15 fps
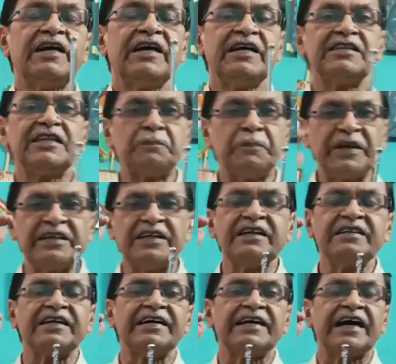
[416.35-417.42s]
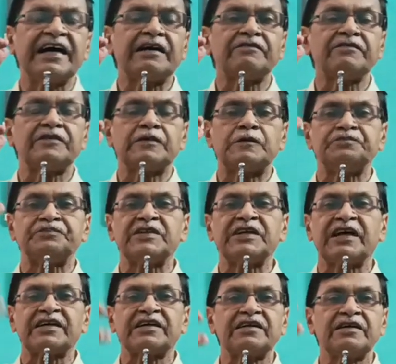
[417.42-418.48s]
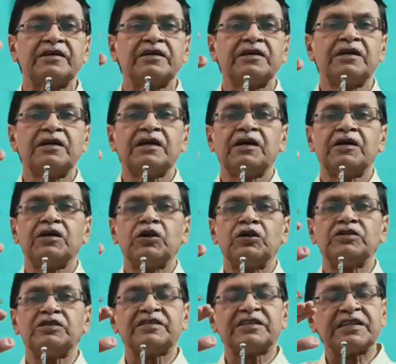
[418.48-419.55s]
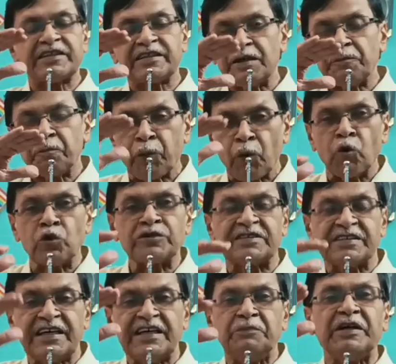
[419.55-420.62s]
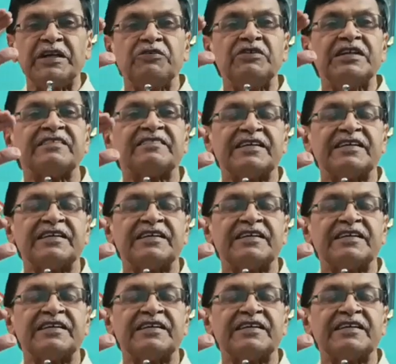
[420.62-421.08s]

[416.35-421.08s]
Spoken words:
In the beginning, there are certain pores in between the